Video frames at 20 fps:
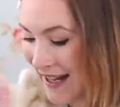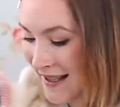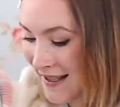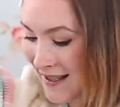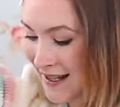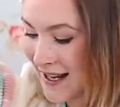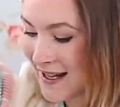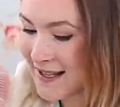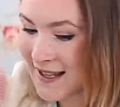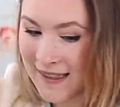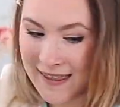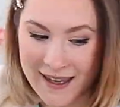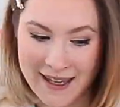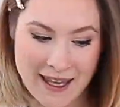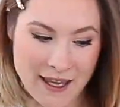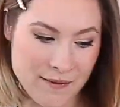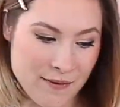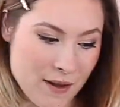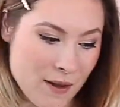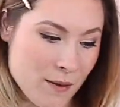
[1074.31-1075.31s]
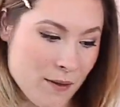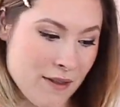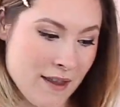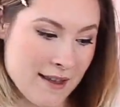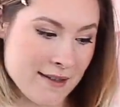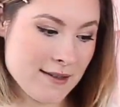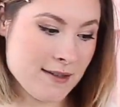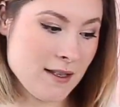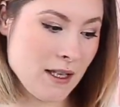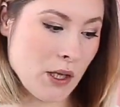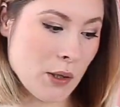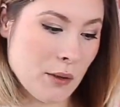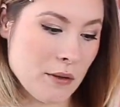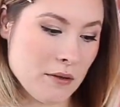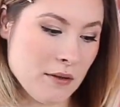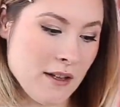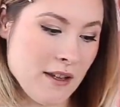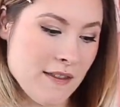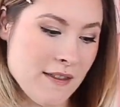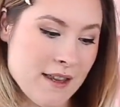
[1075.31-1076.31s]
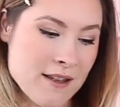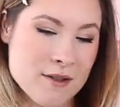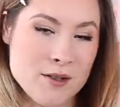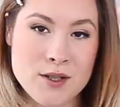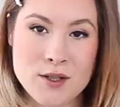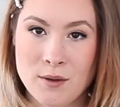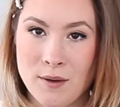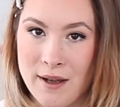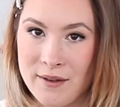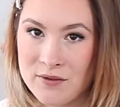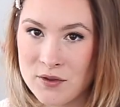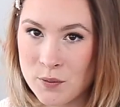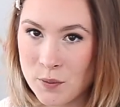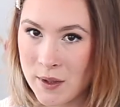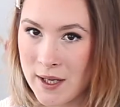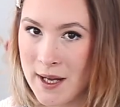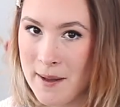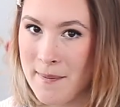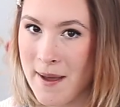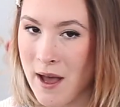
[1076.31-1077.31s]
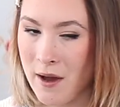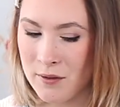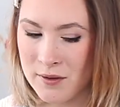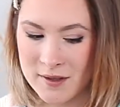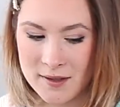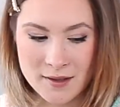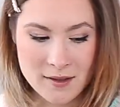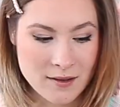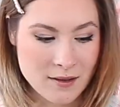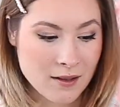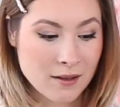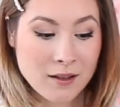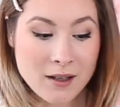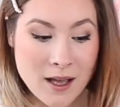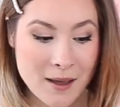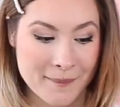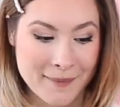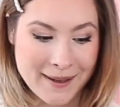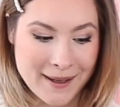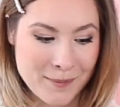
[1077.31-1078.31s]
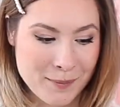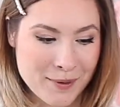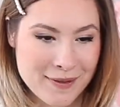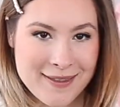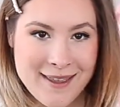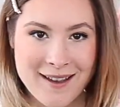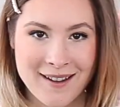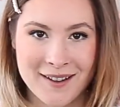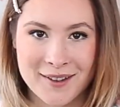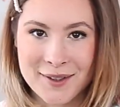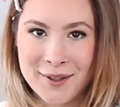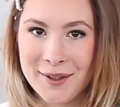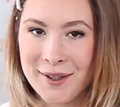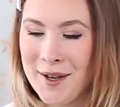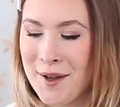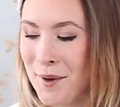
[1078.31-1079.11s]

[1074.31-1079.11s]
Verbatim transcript: And it's nice that they give you this to go underneath it, so you don't have to worry about coming up with that on your